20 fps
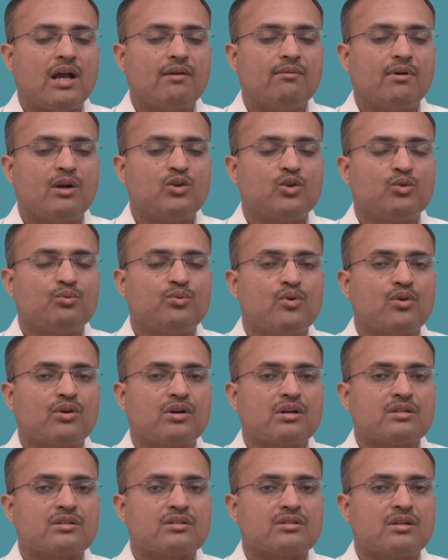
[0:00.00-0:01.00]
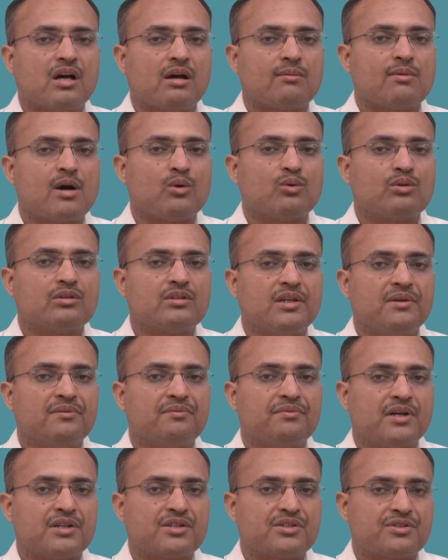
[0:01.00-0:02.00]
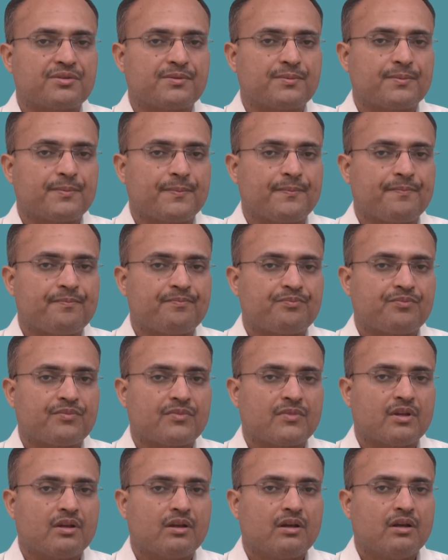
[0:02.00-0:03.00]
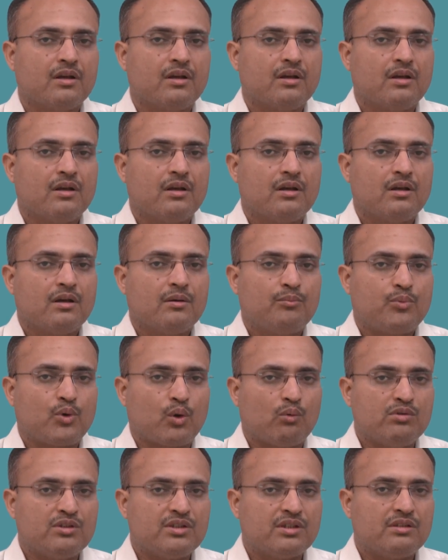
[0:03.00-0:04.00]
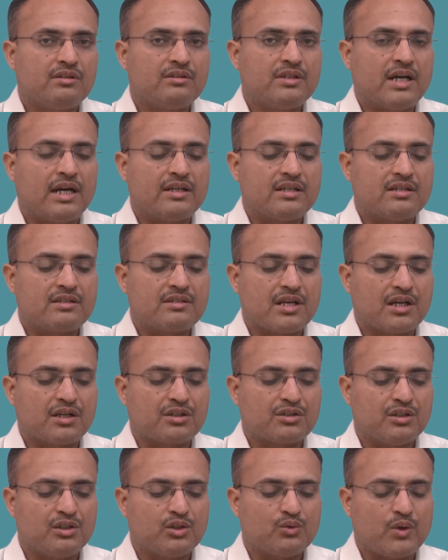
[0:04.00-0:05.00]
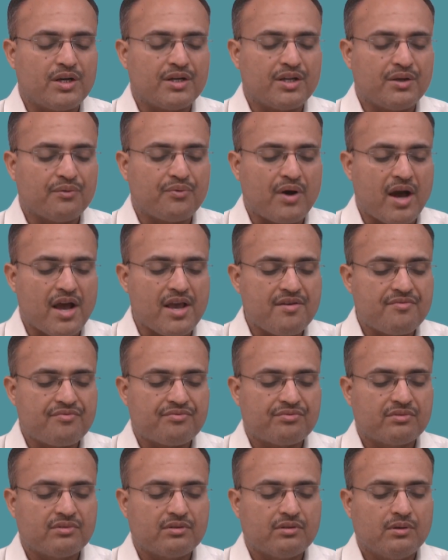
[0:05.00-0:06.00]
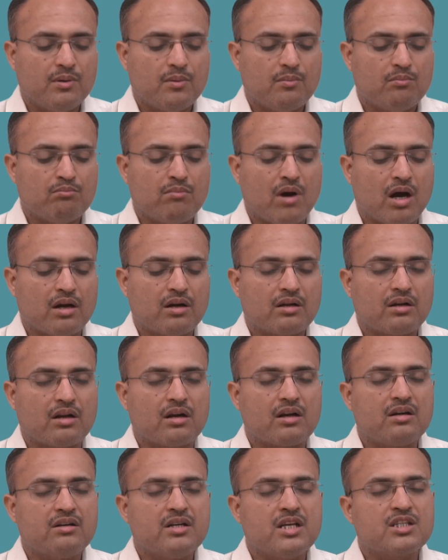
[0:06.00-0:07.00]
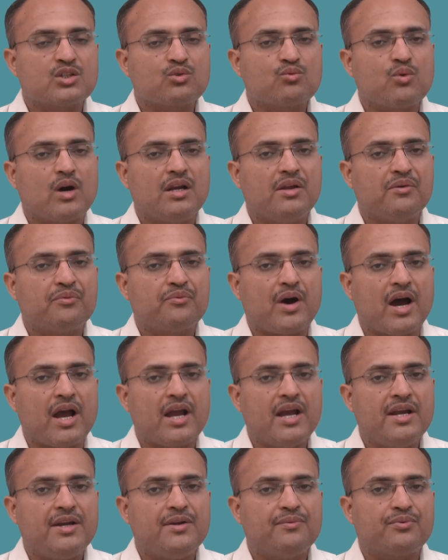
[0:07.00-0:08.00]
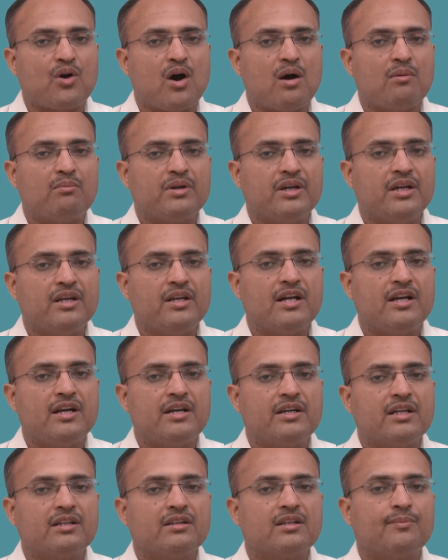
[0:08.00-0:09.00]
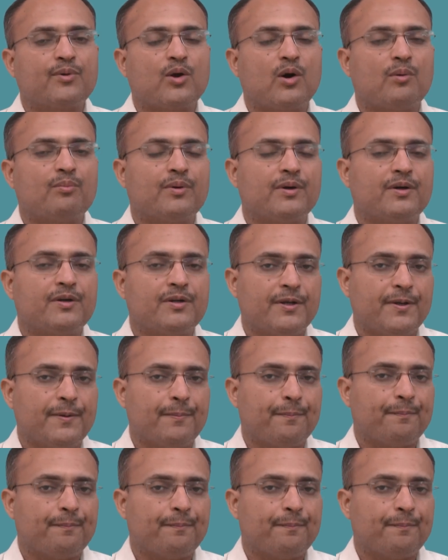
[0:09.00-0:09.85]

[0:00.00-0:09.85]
want to focus about the first provision, that is section 25, murderer disqualified from inheriting the property.